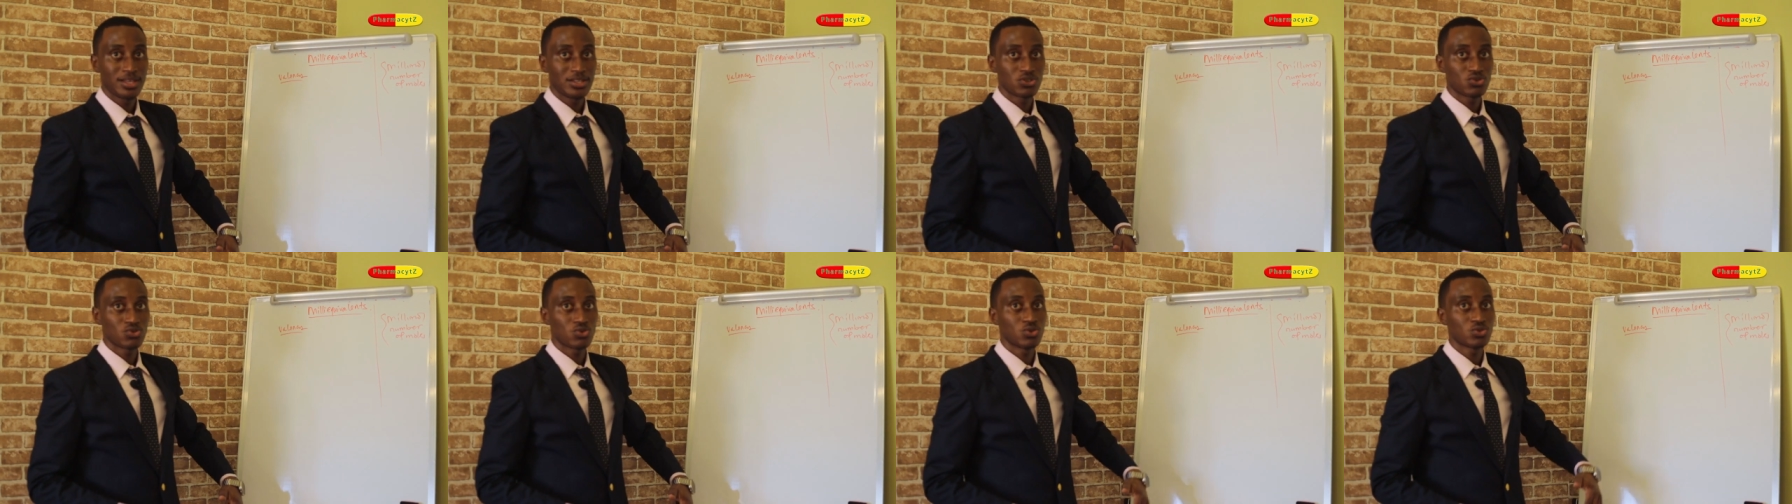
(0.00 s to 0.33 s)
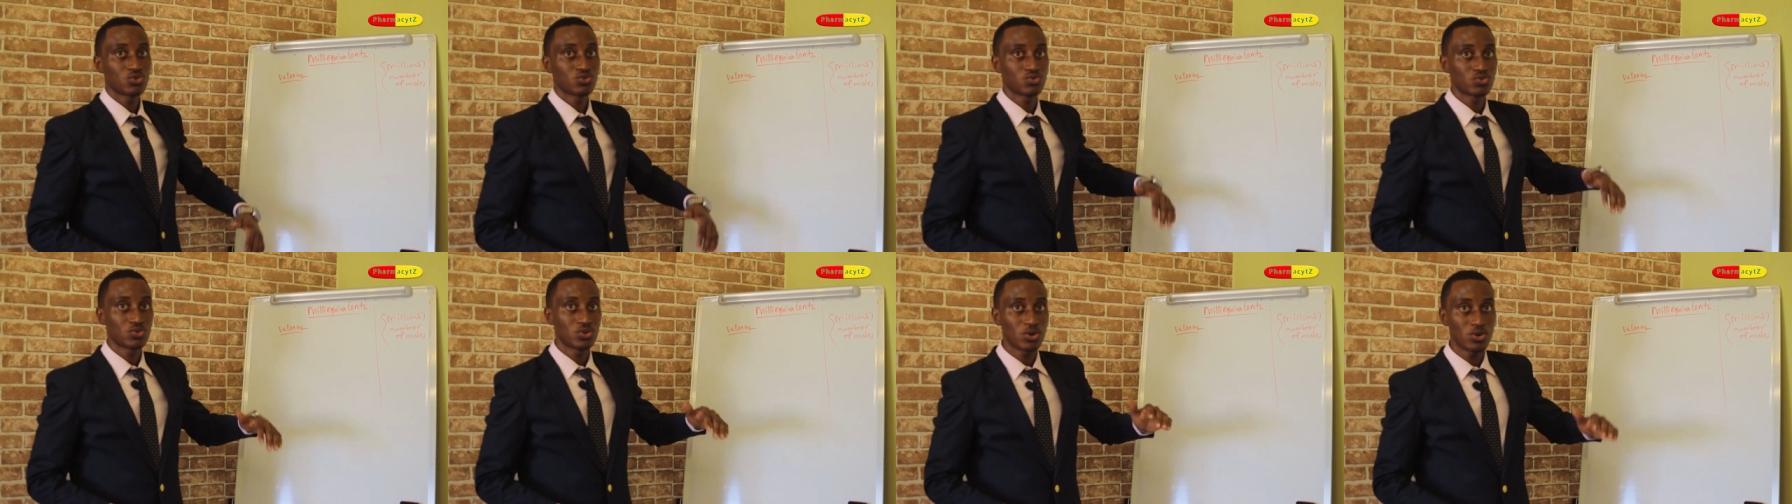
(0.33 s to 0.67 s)
So
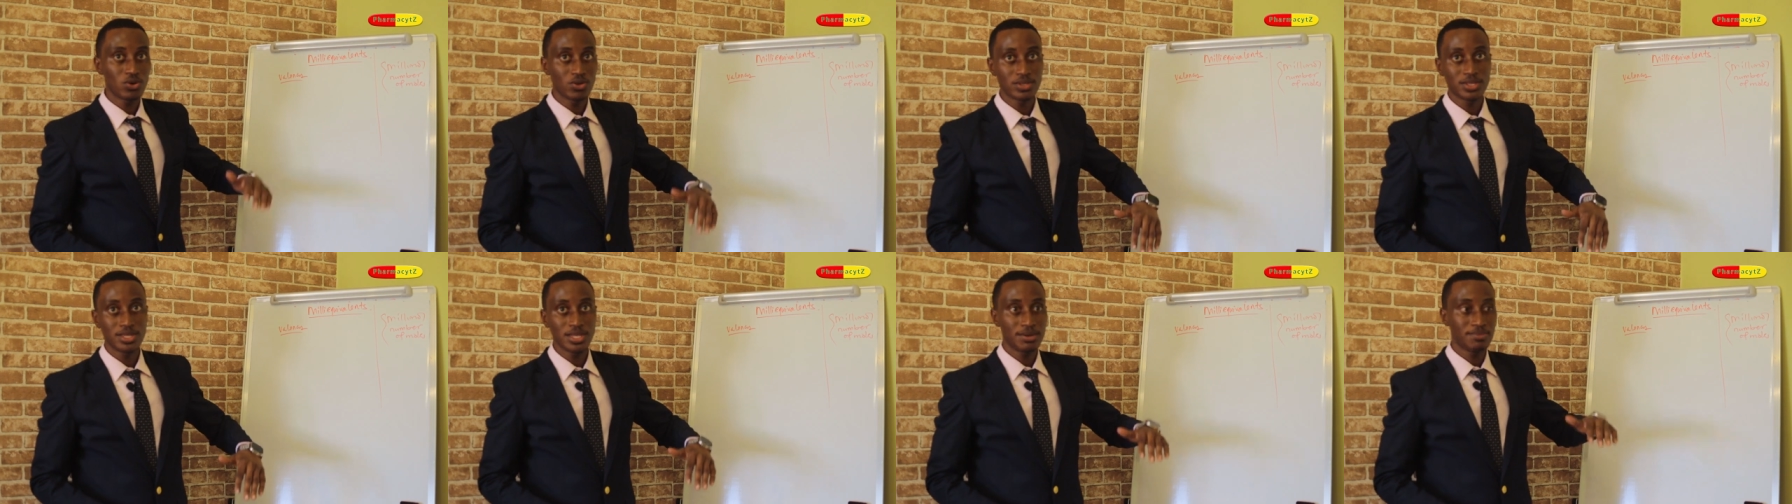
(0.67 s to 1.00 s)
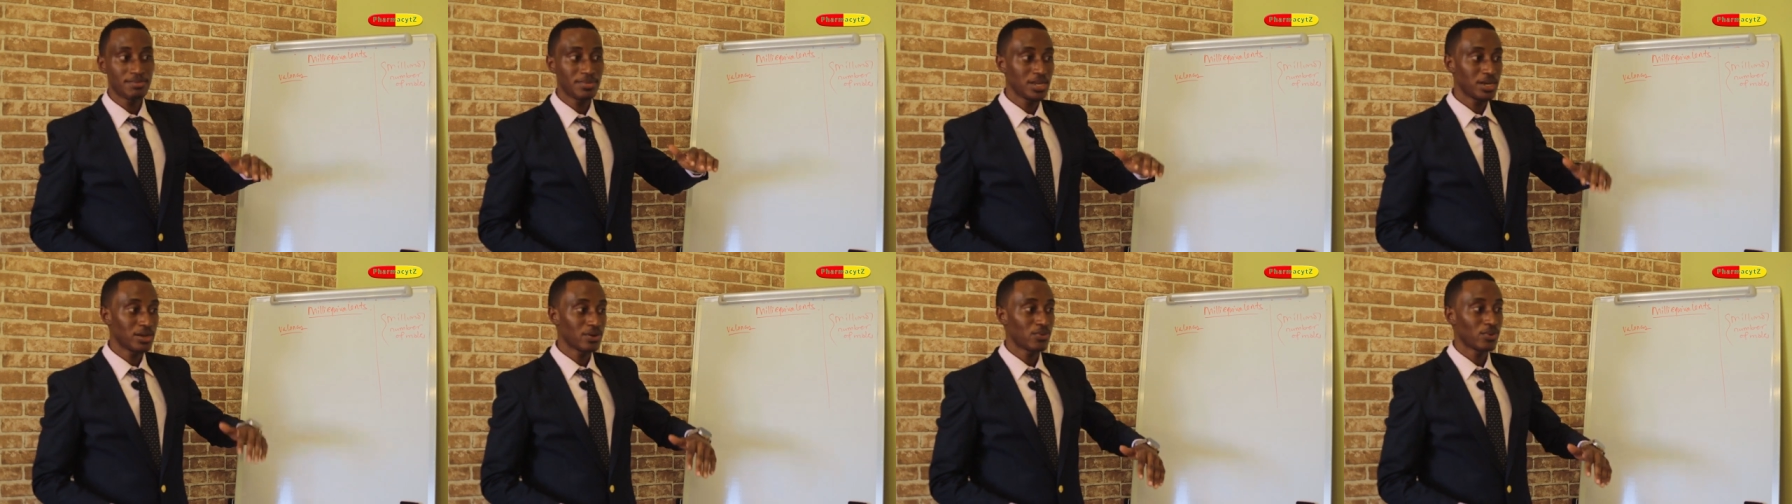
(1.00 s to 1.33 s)
to know the
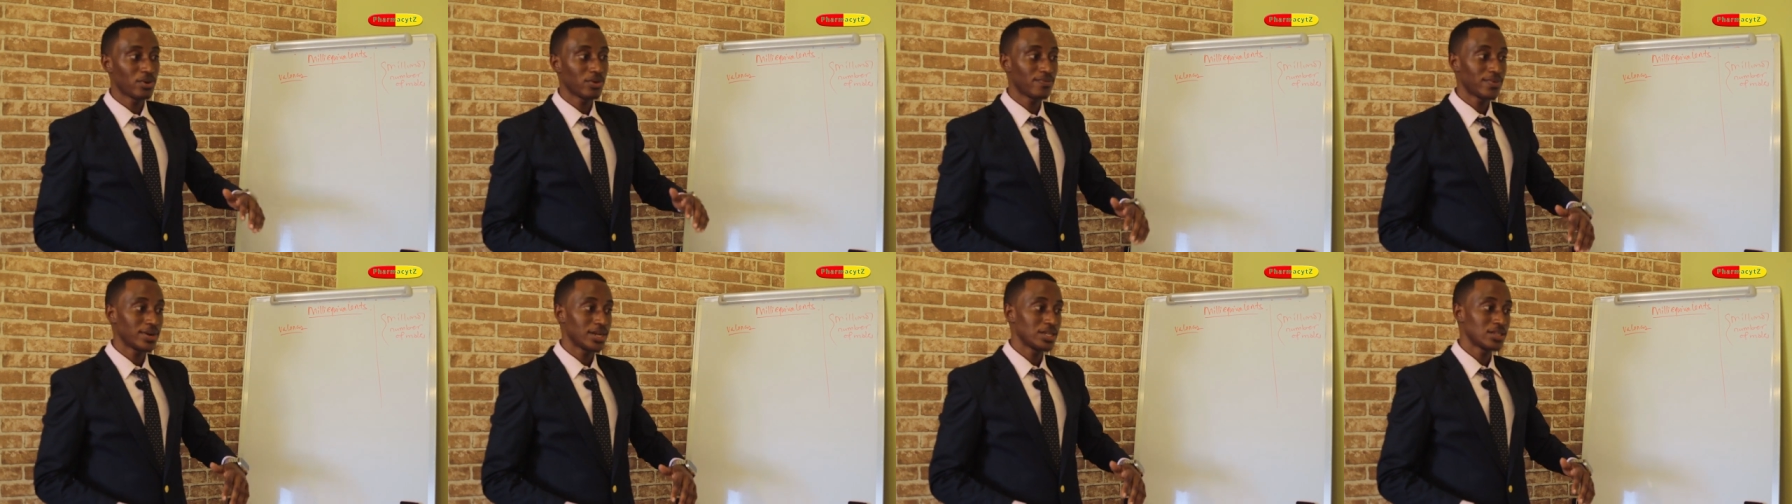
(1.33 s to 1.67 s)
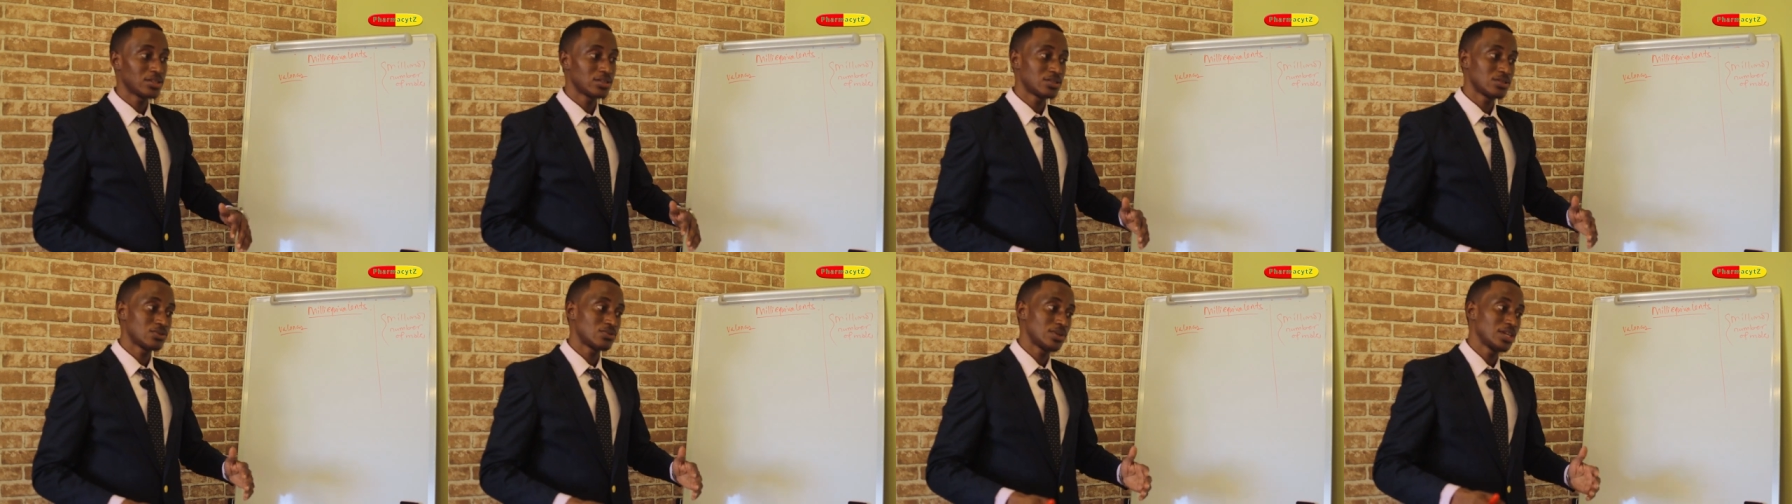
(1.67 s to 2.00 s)
milliequivalent,